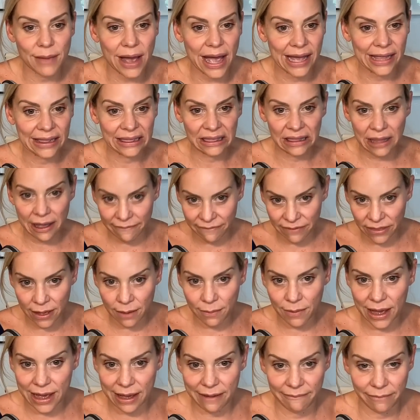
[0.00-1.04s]
I love them.
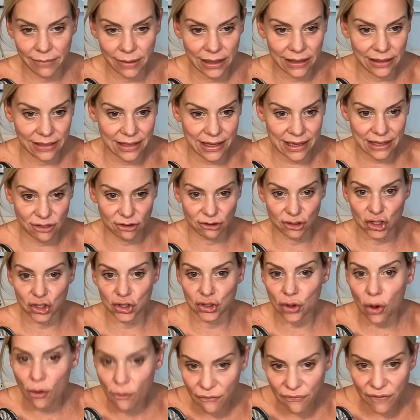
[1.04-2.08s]
I think they're
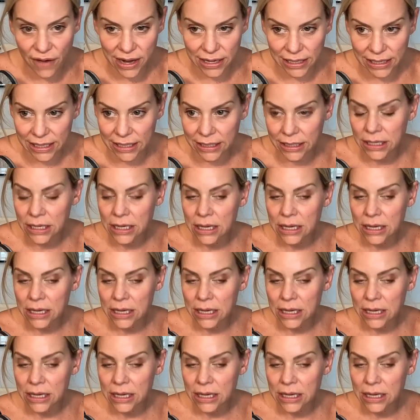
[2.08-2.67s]
so funny.